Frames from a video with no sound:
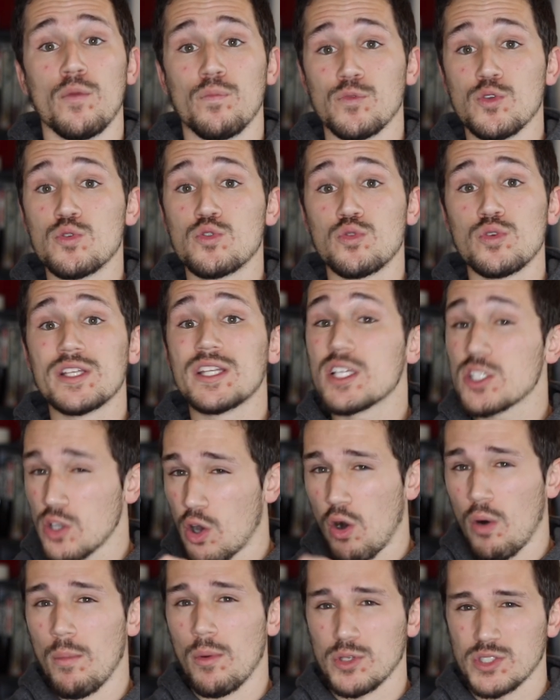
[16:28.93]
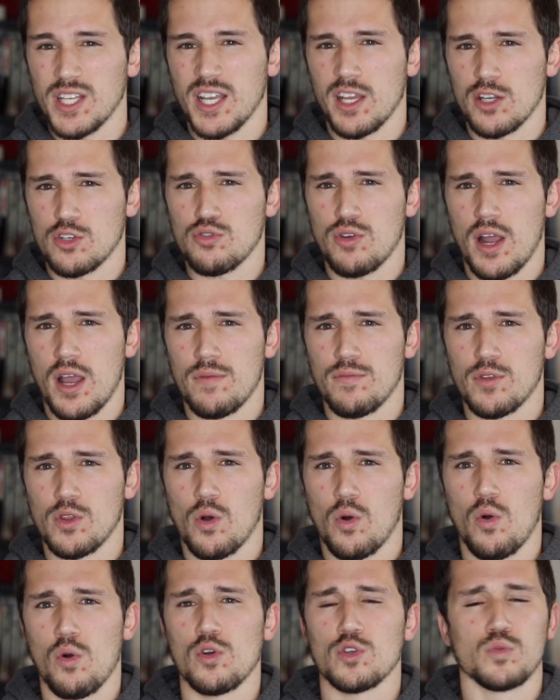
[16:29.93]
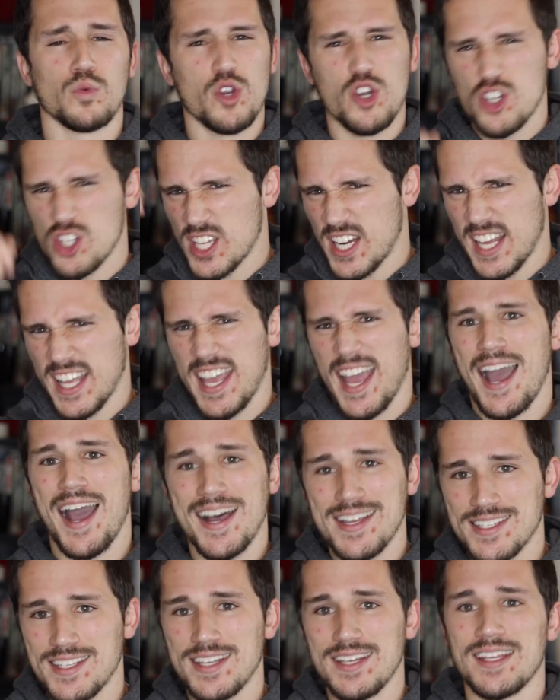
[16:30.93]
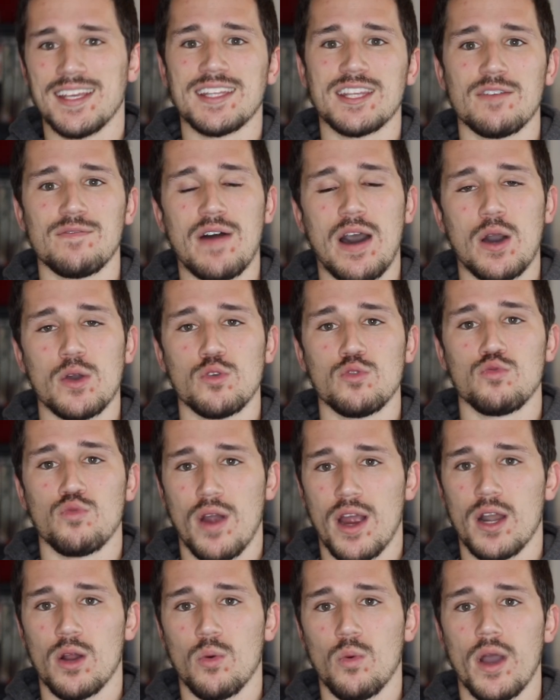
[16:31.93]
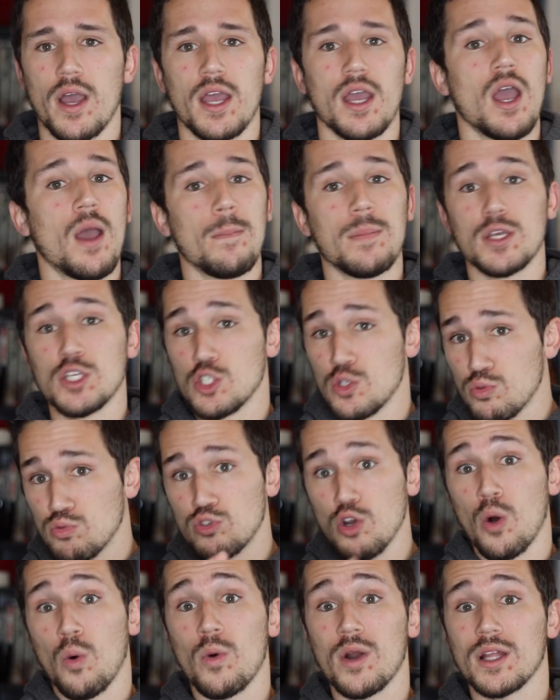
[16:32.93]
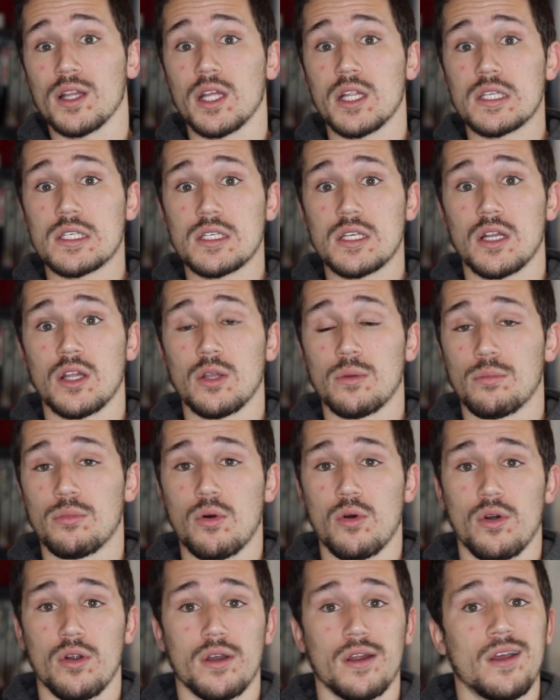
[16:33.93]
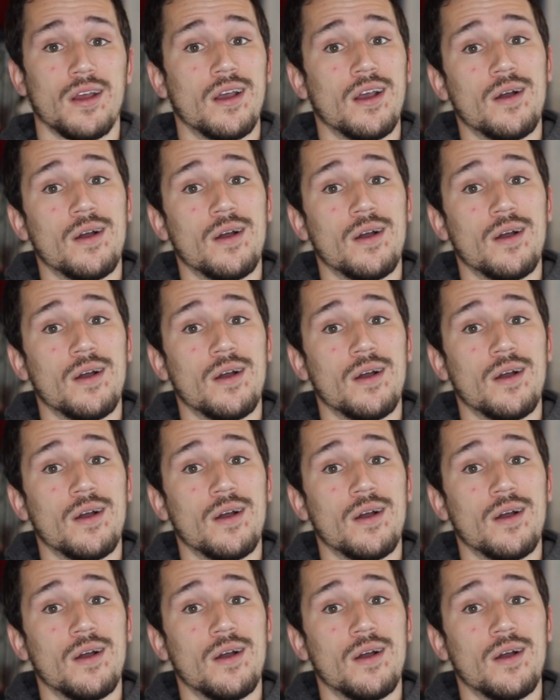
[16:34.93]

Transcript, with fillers: You treat this almost like a triumph for the hordes, where you're just gonna cast it and get the value right away because you don't want to let it sit on the board.